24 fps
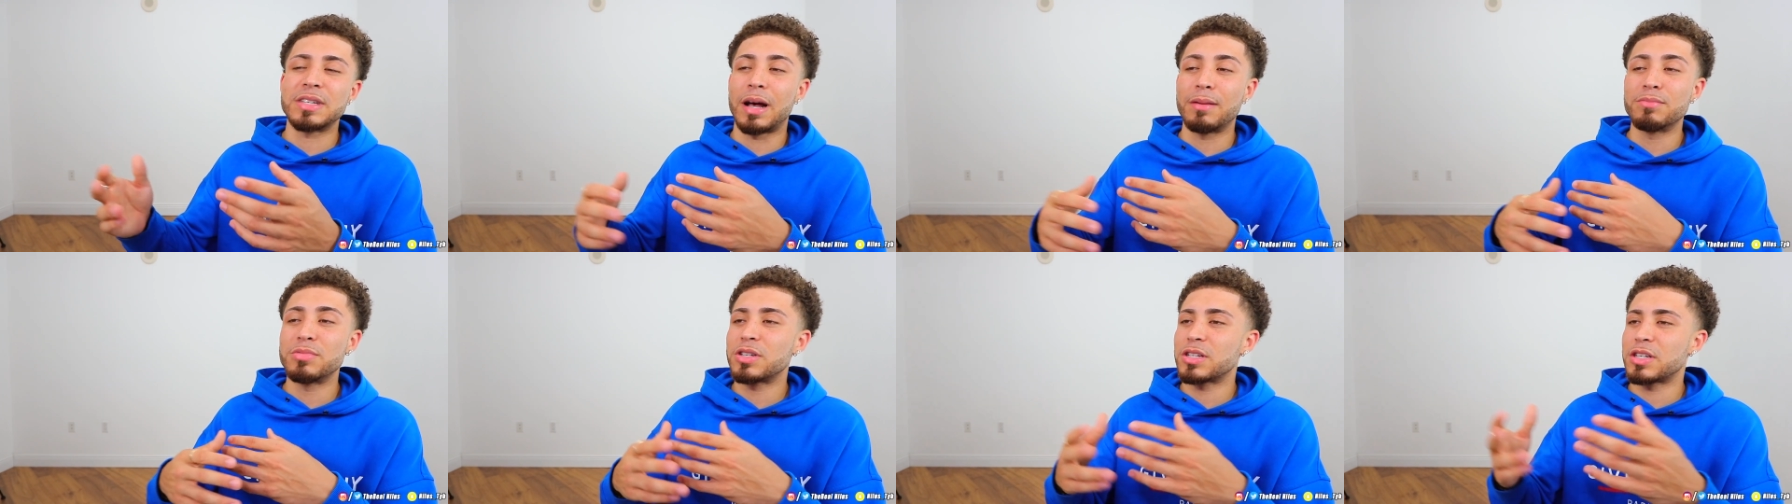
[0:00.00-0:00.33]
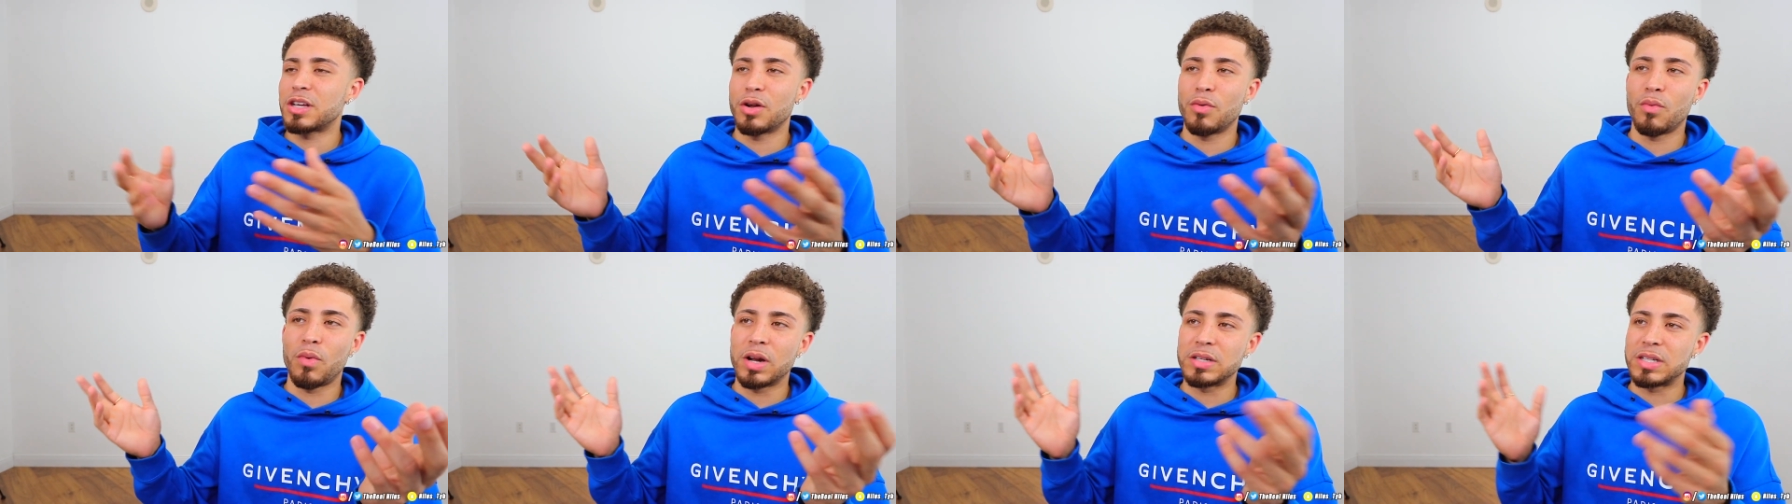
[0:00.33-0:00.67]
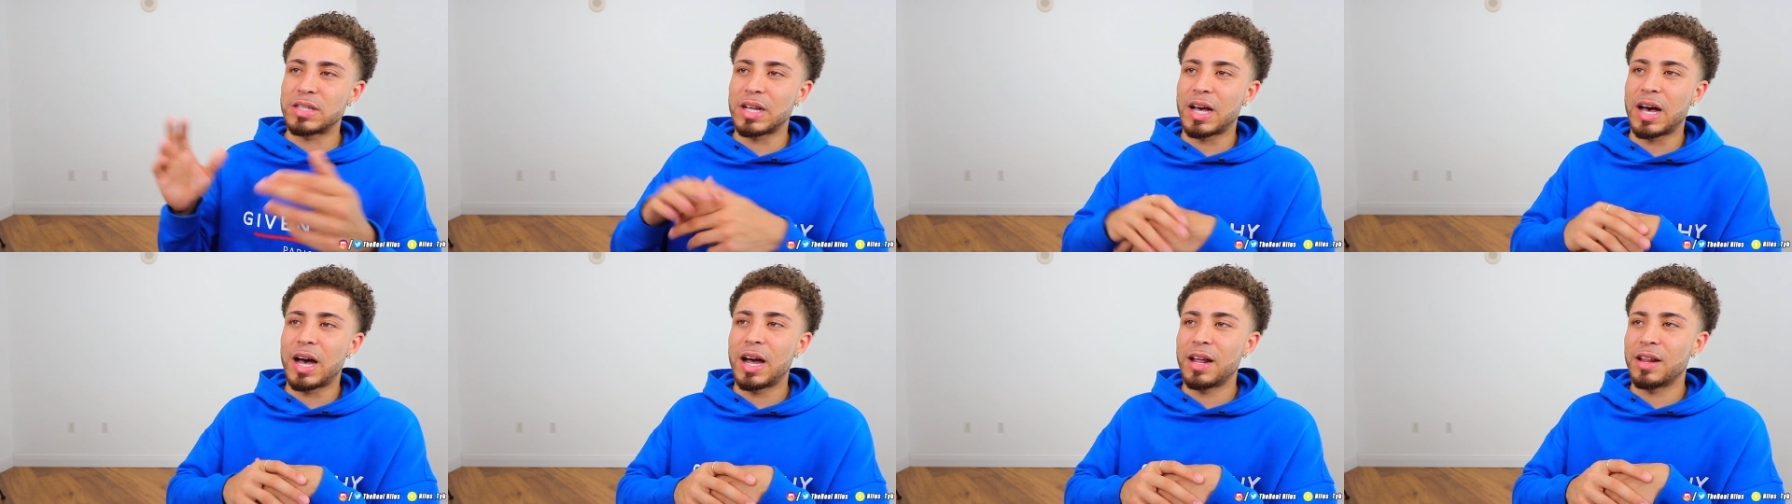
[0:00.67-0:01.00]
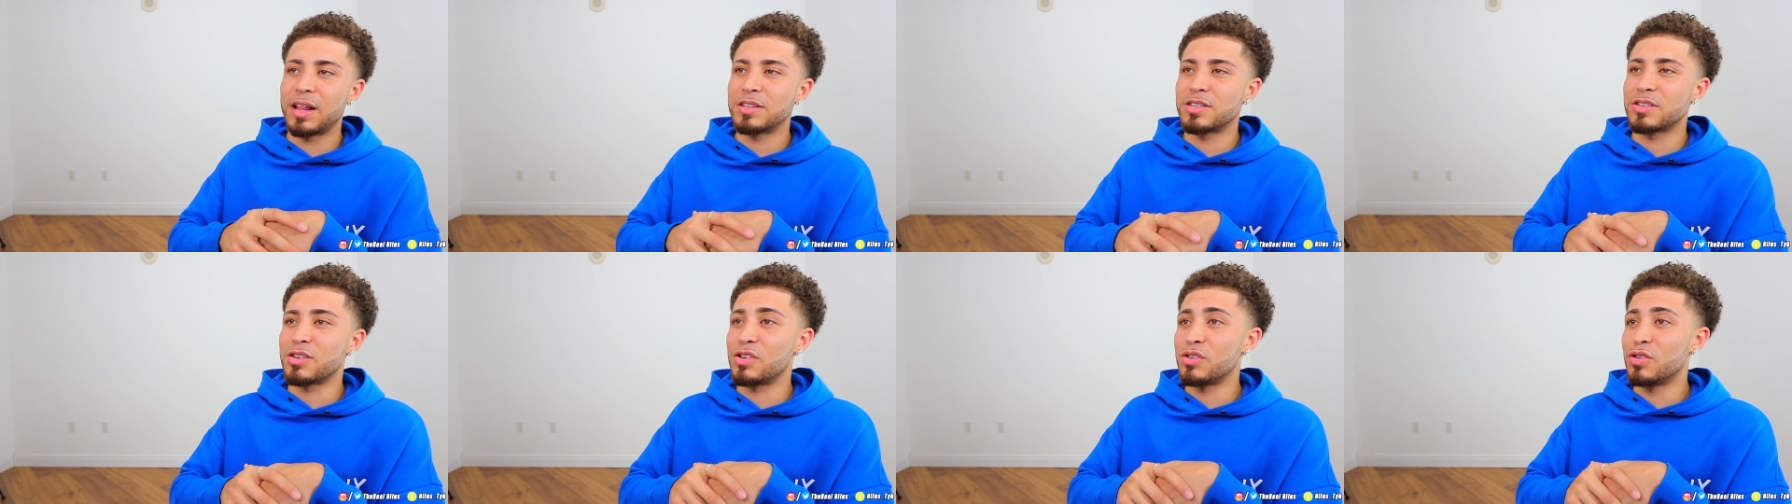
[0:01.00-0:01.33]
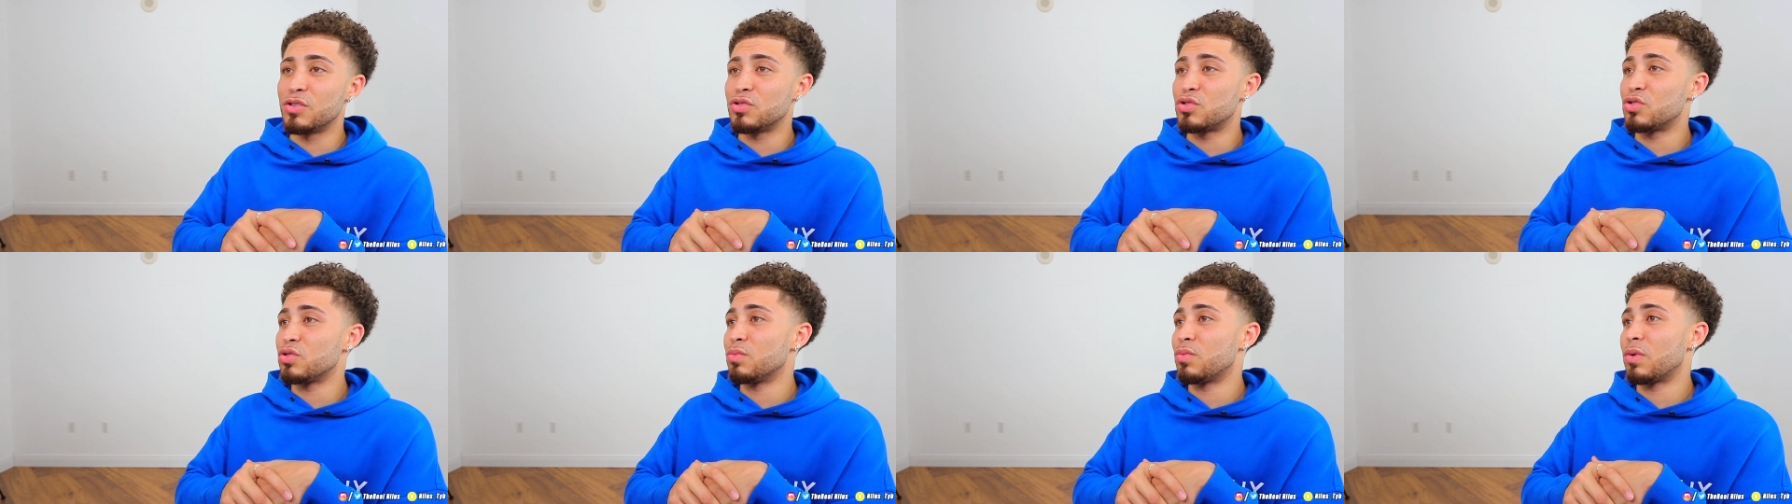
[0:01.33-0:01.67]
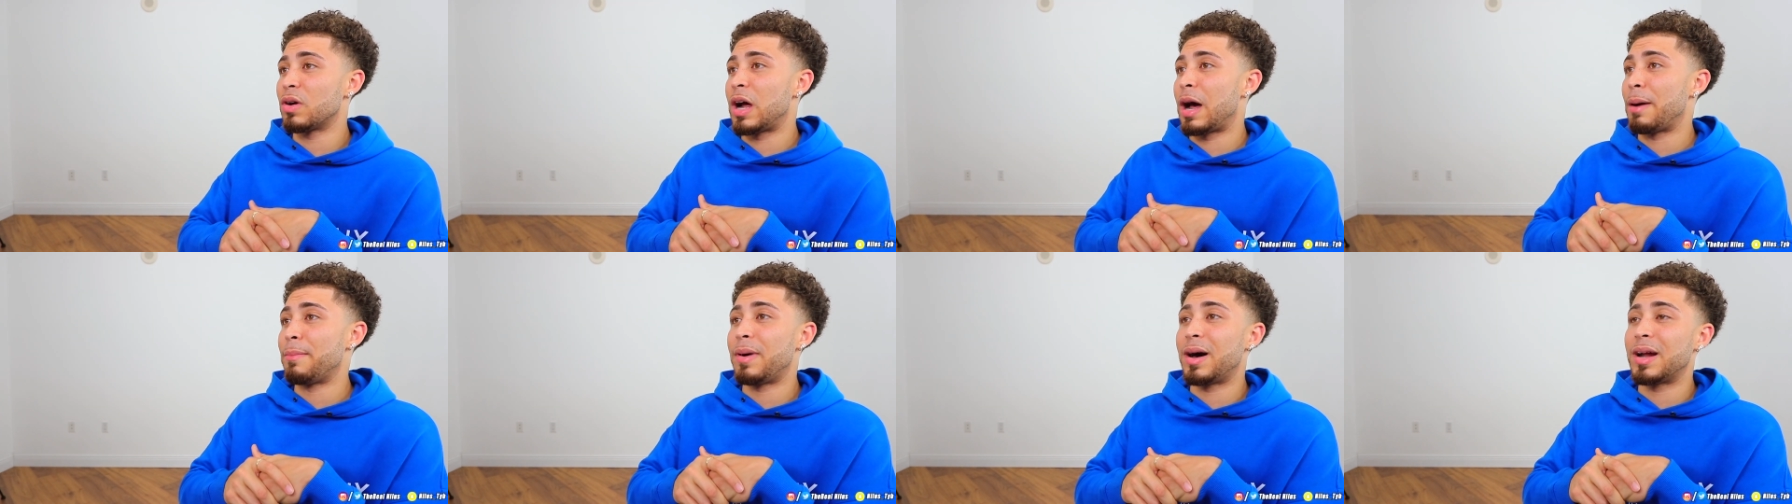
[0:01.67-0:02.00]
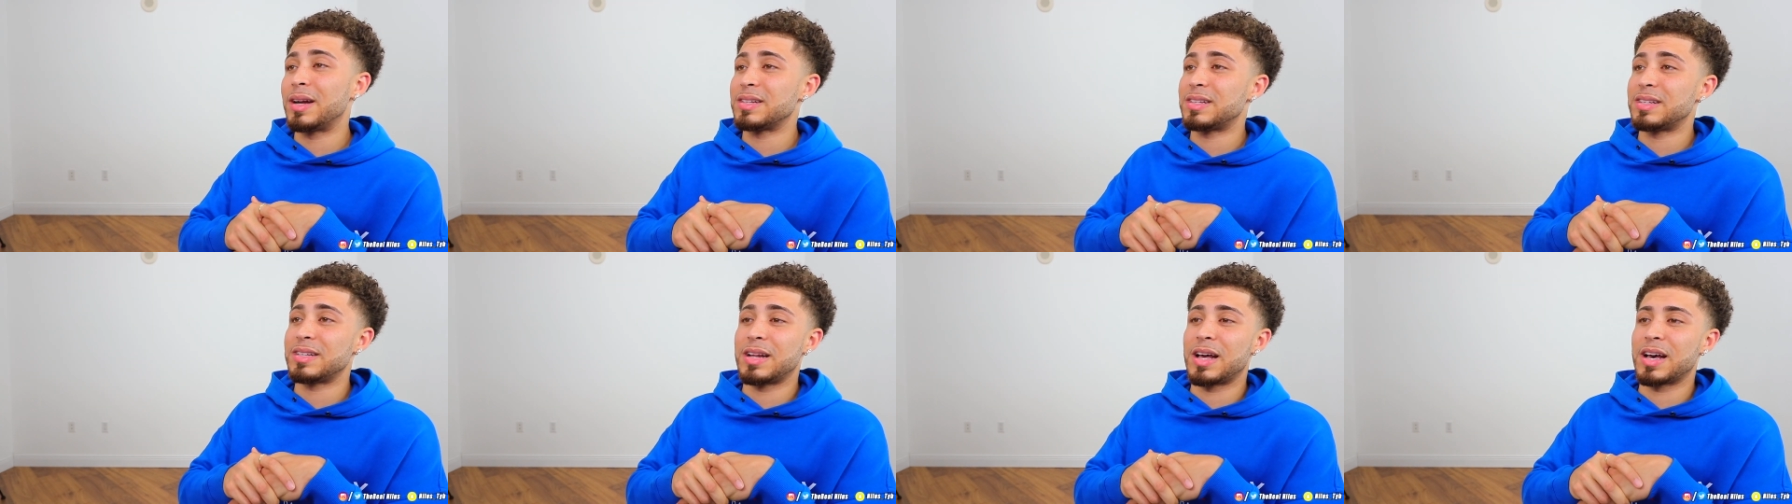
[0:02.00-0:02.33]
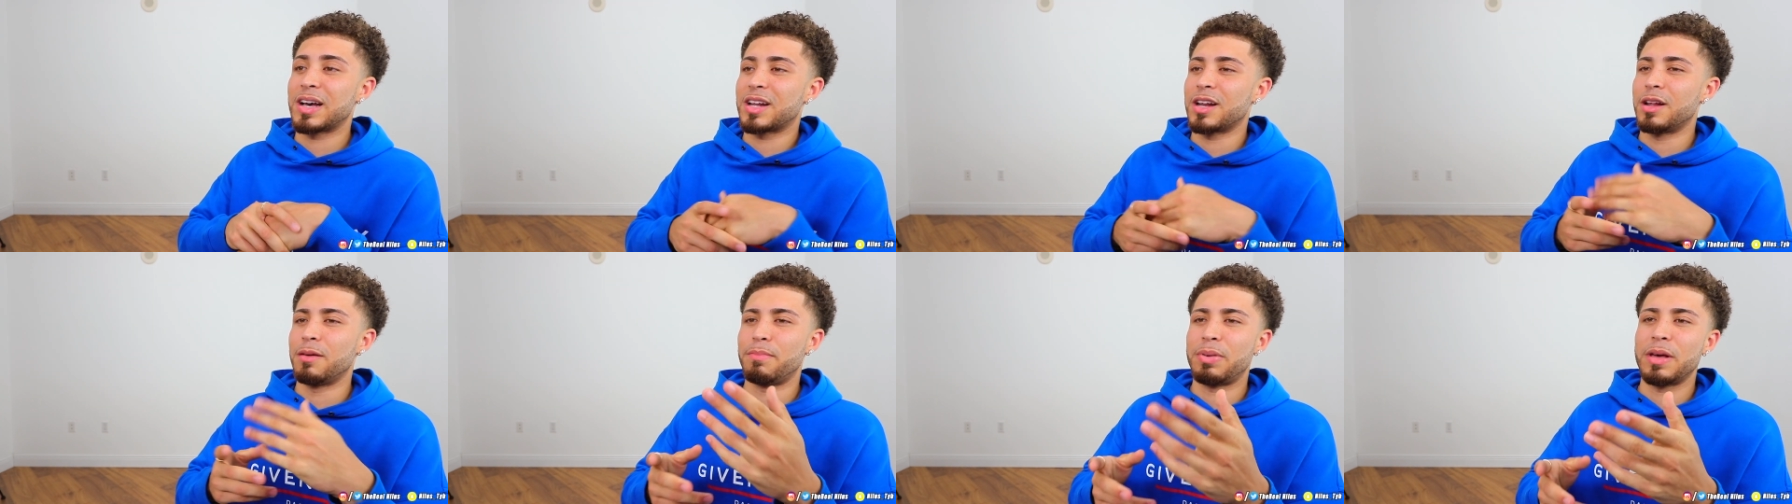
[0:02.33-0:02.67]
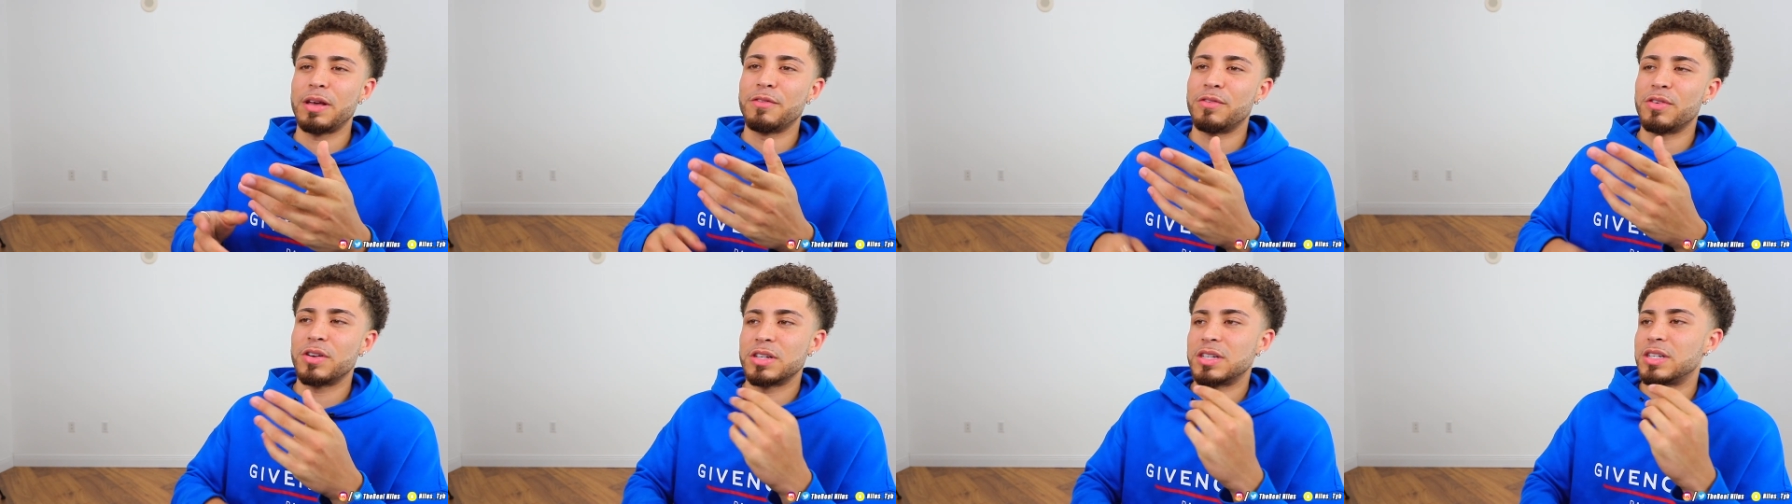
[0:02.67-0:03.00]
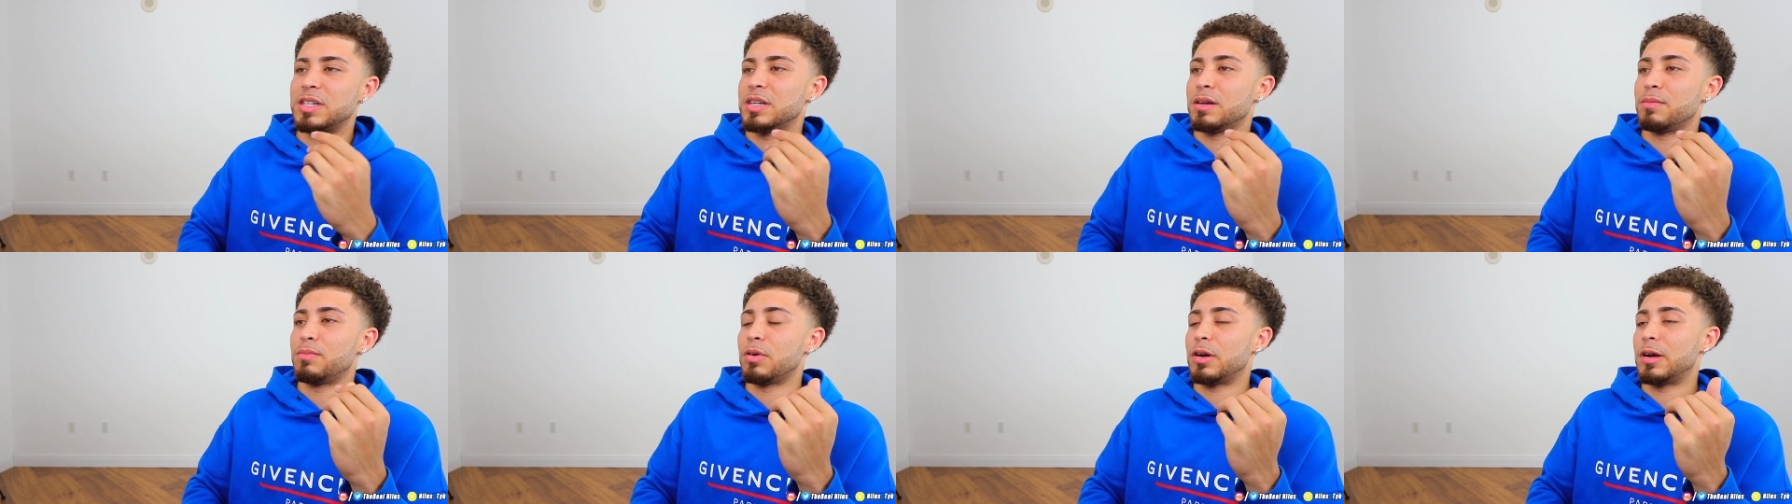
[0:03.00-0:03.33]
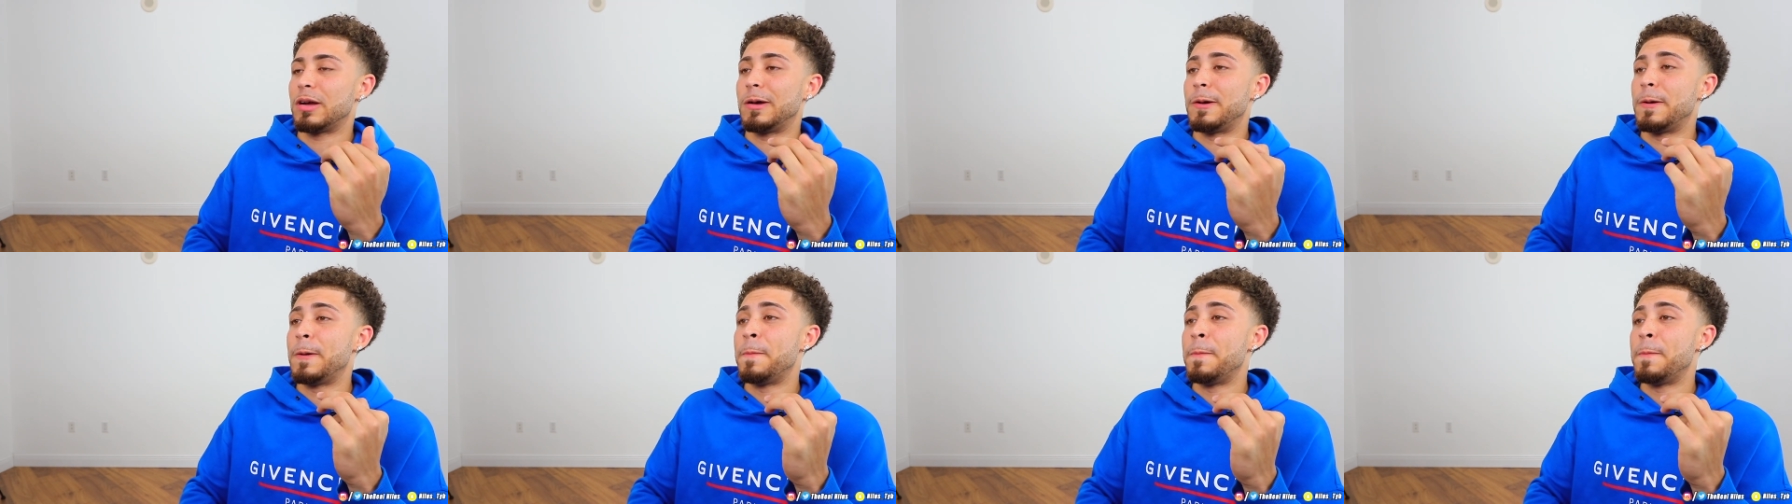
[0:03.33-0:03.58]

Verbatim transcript: I'm just gonna watch the highlights on YouTube, bro. I'm honestly not gonna pay for this shit, bro.